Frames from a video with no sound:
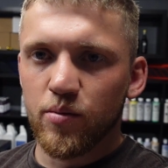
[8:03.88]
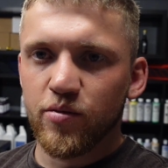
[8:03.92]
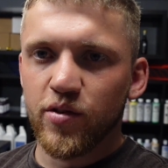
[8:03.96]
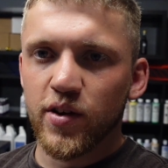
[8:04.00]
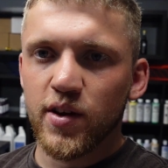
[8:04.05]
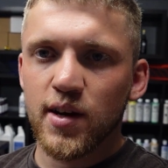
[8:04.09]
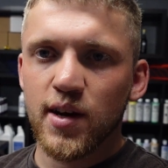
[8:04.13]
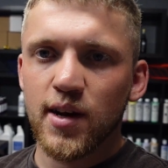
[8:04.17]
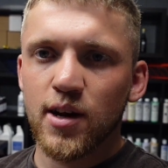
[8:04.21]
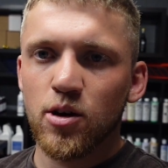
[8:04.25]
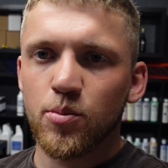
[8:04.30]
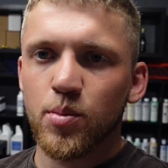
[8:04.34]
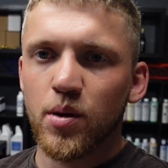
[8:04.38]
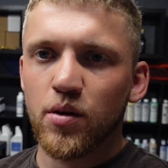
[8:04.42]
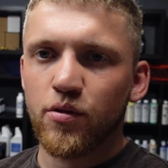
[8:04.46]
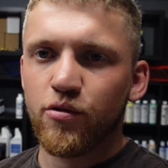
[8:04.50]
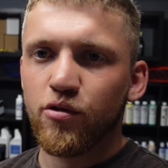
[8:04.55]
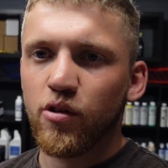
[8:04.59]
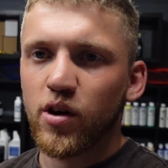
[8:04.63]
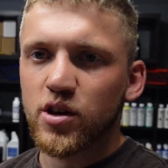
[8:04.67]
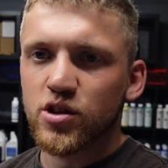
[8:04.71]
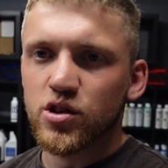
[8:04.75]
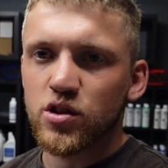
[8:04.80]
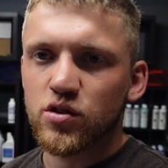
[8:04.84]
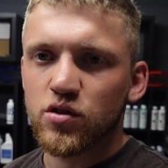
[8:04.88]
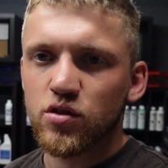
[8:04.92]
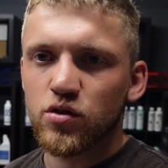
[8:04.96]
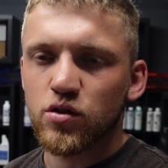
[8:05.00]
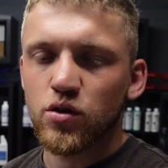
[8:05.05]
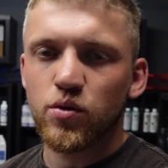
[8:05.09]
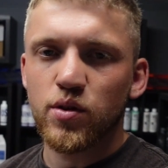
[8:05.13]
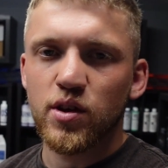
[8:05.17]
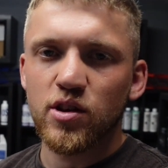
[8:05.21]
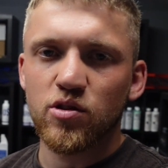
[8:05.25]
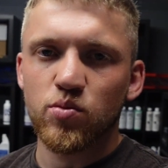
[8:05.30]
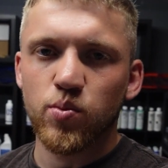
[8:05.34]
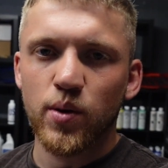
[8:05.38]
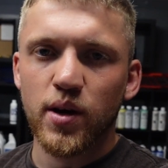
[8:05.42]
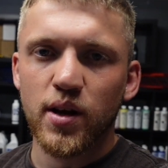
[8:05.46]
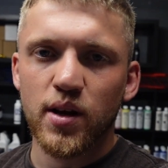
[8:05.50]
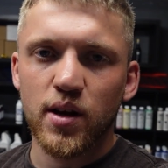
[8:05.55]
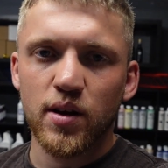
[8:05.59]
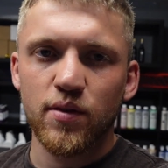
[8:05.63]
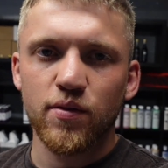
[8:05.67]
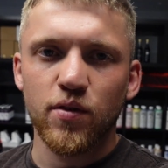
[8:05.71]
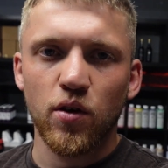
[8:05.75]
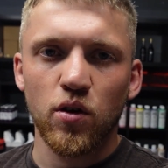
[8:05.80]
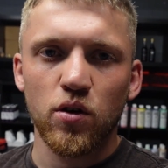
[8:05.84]
feeling a little bit fresher to do these
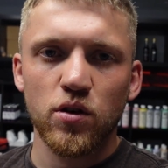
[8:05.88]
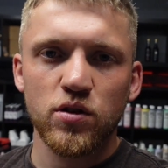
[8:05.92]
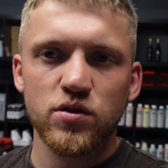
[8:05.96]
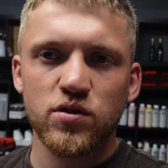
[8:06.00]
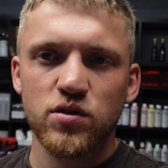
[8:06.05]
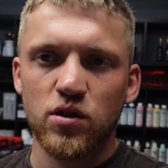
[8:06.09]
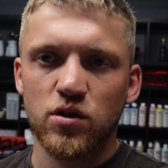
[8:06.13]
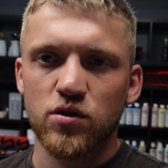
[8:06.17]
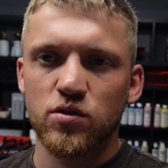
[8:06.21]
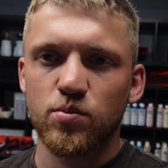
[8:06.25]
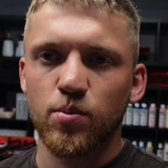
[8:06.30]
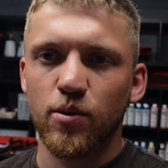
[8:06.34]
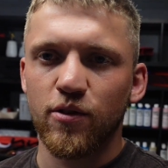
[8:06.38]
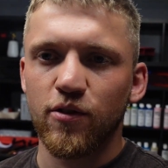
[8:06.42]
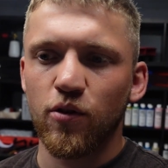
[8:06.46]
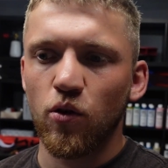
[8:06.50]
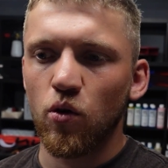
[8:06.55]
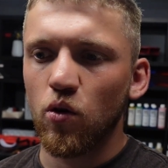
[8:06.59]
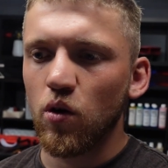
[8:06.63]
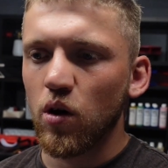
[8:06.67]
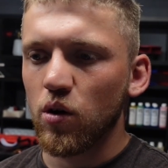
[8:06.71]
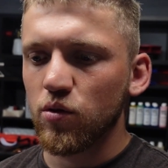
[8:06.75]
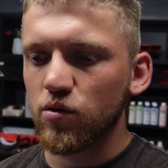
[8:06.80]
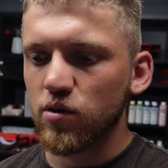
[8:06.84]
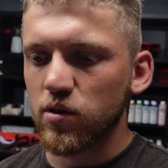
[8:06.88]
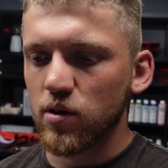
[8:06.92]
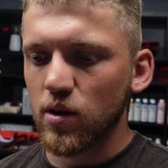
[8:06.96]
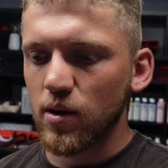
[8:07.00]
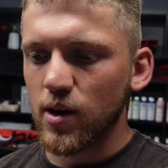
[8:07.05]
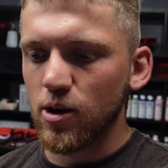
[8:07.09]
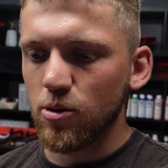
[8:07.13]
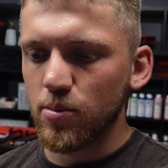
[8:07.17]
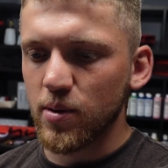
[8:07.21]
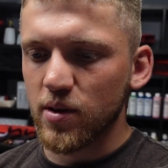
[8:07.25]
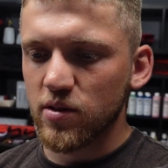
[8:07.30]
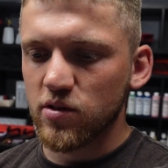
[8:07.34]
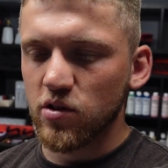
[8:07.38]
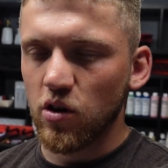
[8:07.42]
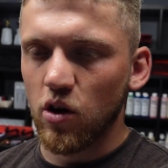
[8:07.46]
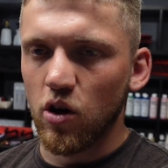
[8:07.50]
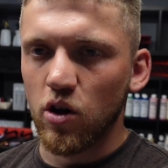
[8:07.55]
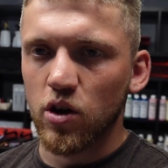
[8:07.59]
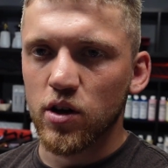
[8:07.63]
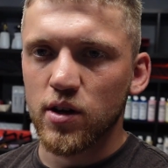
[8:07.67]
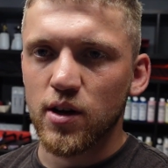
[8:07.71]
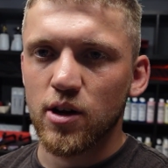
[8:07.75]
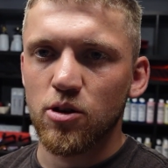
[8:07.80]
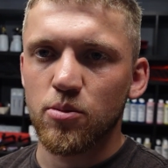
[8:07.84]
weekly vlogs, because before I was a little bit
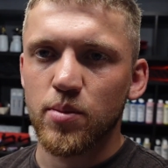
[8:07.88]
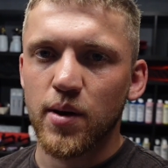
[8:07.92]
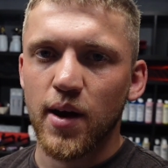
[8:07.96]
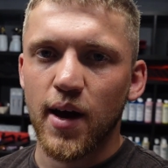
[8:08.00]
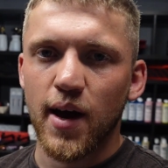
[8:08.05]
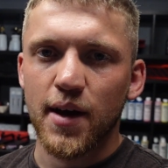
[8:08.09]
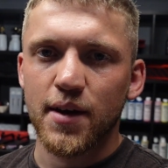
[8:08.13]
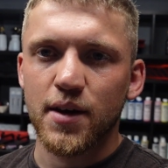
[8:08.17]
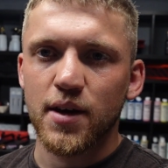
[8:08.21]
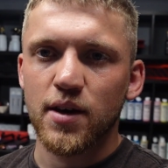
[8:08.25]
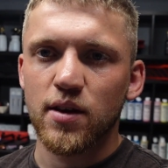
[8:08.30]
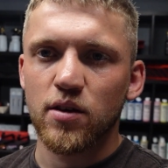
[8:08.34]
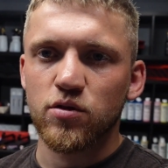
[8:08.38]
tired, a little bit had it.